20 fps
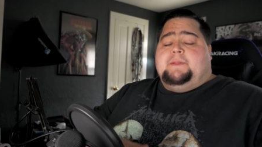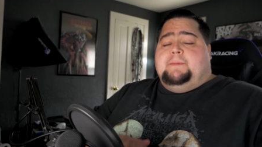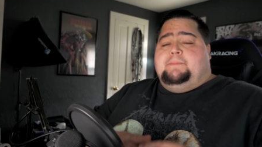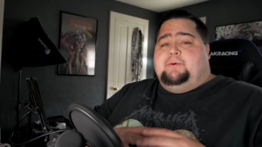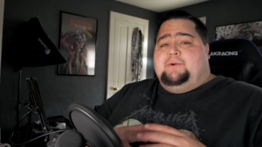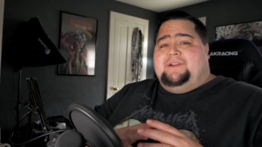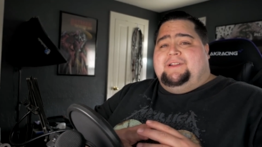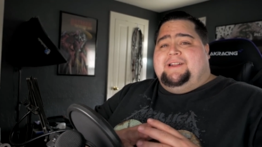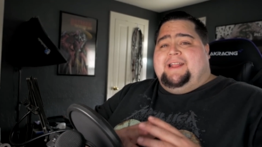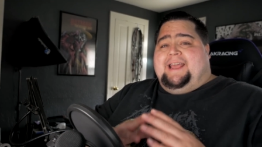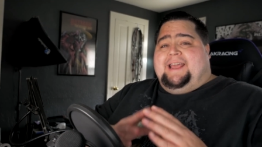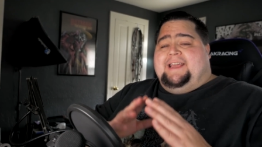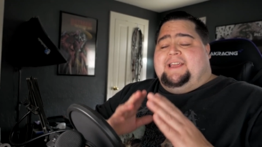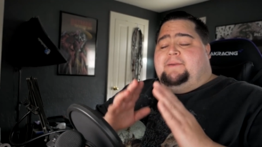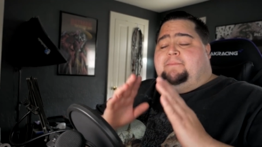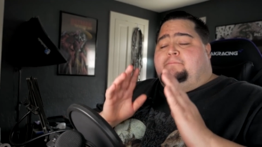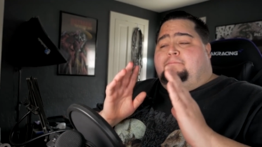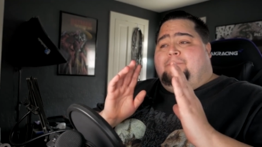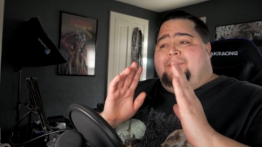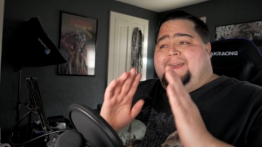put in a
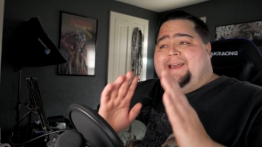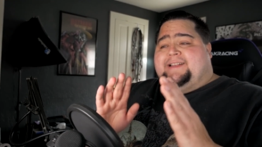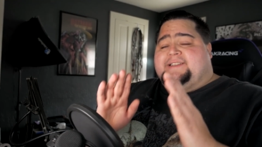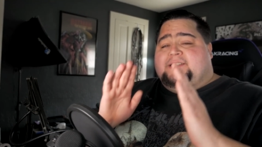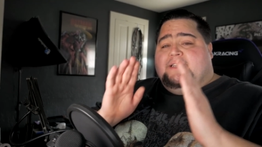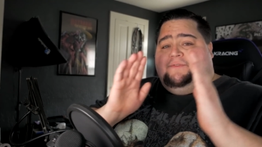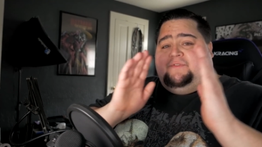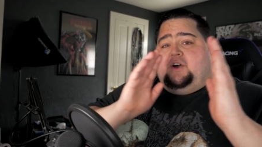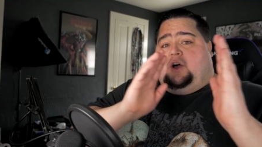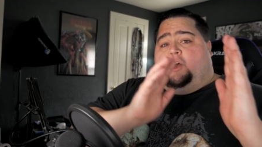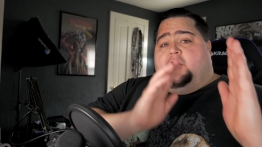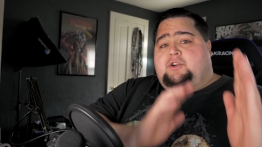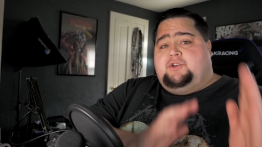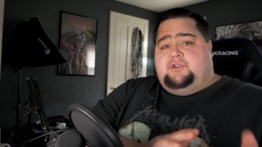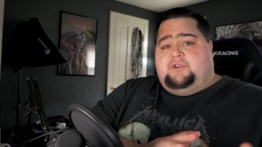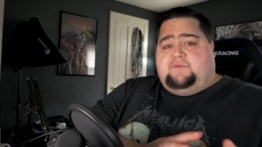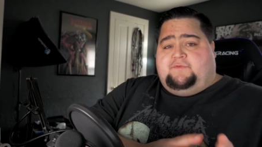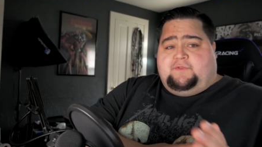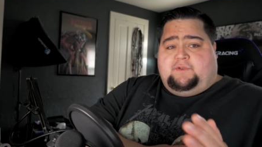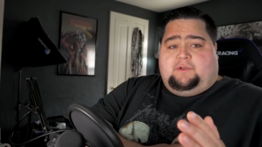massive
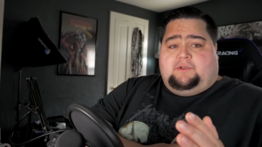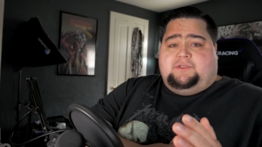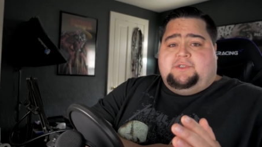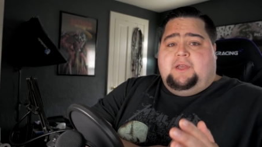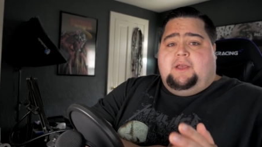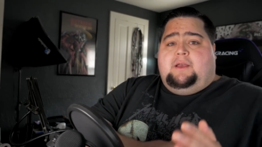undervolt